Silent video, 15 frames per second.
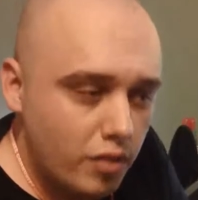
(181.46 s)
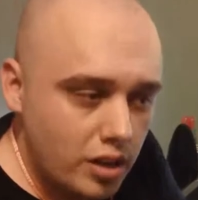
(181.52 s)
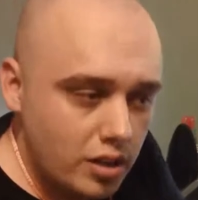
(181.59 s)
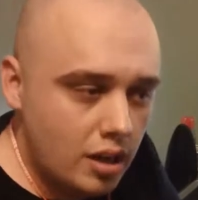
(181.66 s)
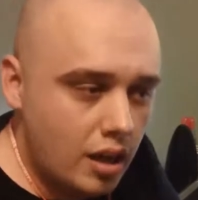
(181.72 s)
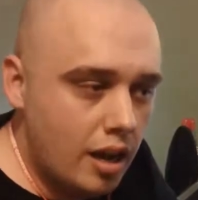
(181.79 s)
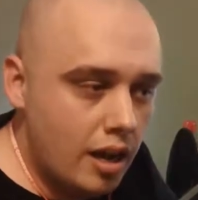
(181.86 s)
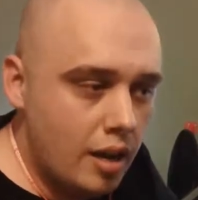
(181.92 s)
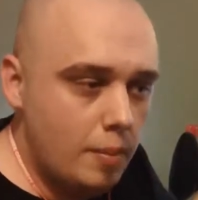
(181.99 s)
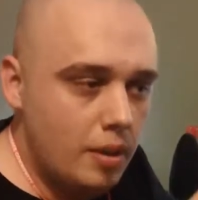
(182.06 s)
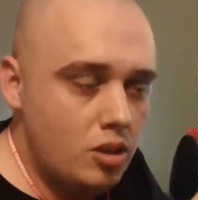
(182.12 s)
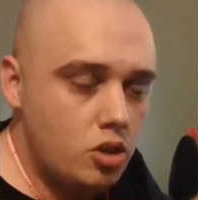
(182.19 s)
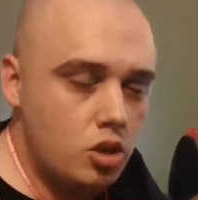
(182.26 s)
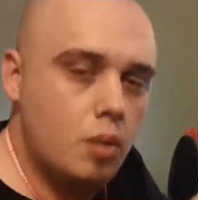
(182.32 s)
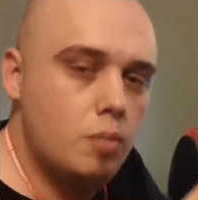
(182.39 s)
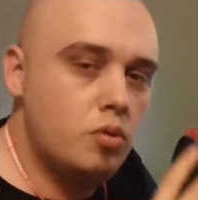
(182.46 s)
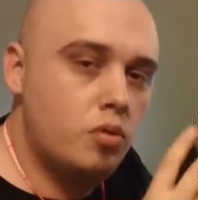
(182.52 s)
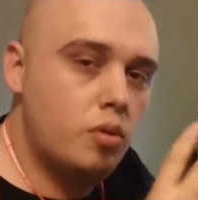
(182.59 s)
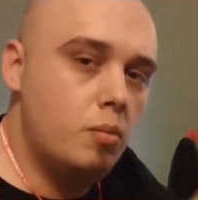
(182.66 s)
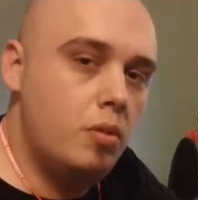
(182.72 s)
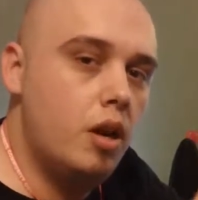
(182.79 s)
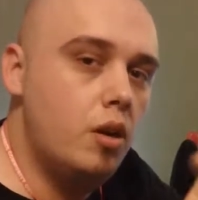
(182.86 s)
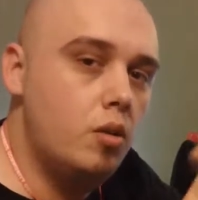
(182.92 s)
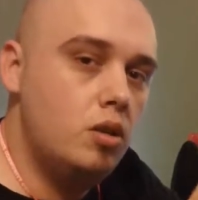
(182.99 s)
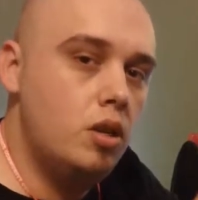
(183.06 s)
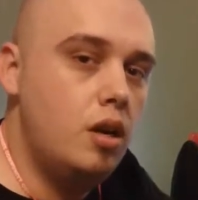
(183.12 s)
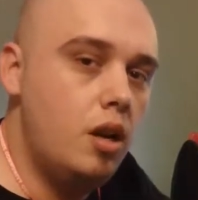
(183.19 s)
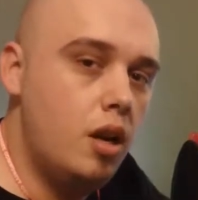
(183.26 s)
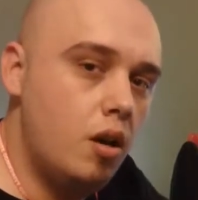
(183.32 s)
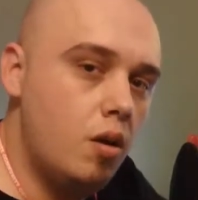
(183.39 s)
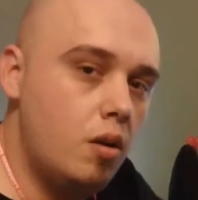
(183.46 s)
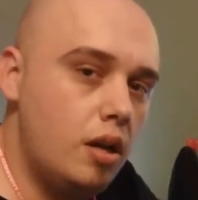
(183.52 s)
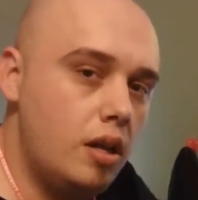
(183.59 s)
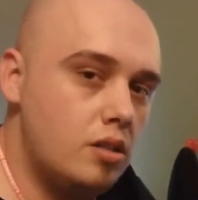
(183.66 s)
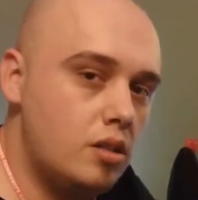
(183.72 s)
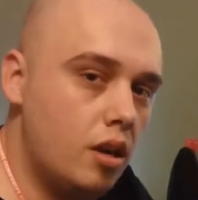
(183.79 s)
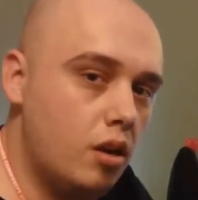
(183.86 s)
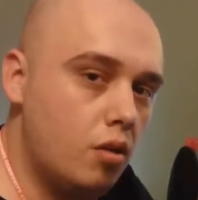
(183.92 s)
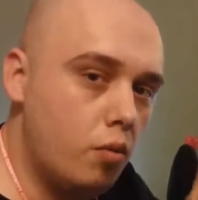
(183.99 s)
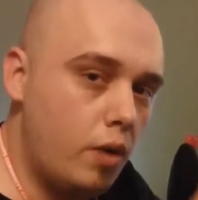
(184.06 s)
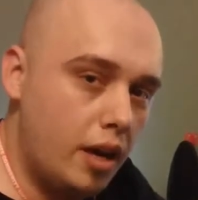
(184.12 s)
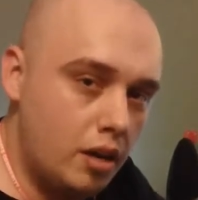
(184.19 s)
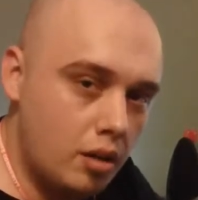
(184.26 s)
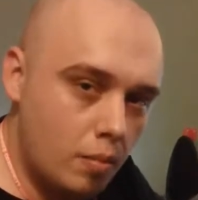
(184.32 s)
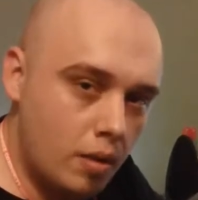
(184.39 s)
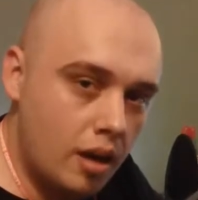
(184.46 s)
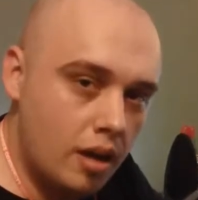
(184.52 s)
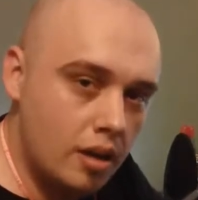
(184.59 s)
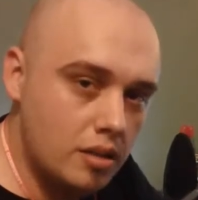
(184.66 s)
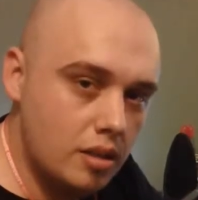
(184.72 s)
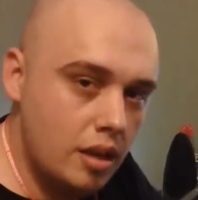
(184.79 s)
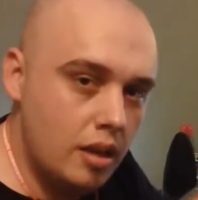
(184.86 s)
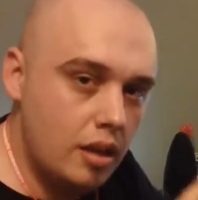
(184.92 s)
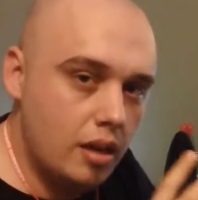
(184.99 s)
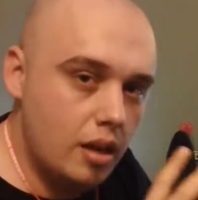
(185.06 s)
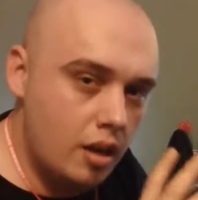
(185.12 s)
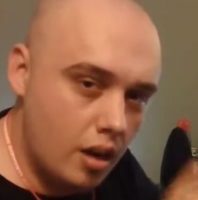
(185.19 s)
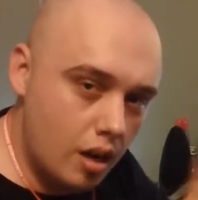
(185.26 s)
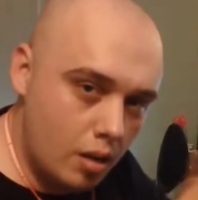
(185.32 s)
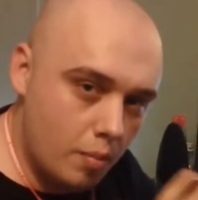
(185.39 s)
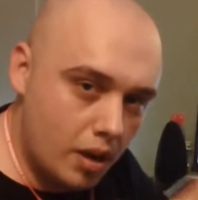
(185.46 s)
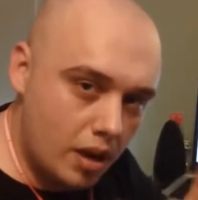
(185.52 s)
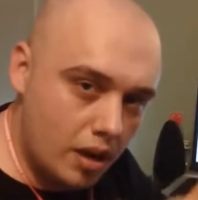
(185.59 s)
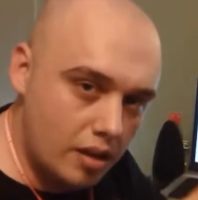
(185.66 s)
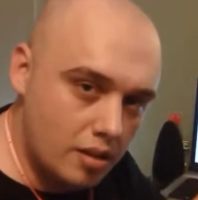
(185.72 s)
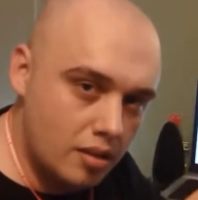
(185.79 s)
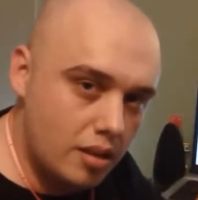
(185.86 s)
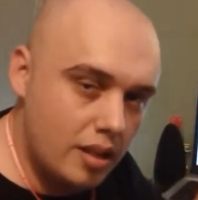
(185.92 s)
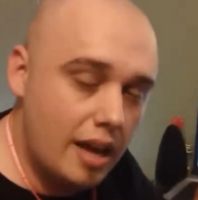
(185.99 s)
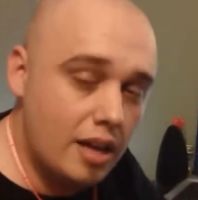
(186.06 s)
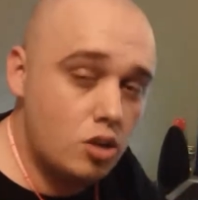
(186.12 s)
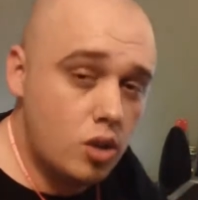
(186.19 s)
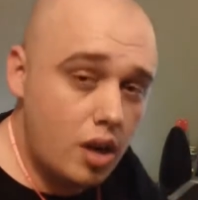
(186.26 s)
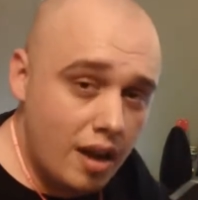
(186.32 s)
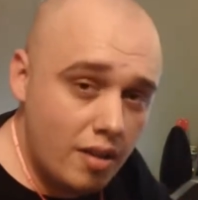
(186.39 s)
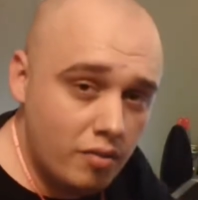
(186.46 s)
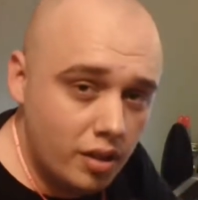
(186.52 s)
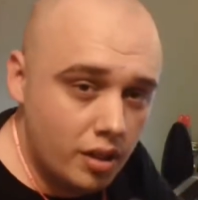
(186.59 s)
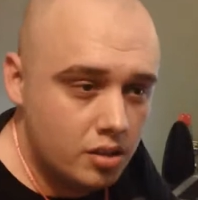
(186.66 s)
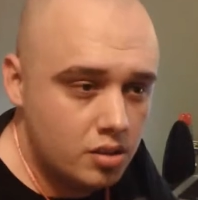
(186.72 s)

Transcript: time it jumps from node to node, it's going to randomize and anonymize that traffic.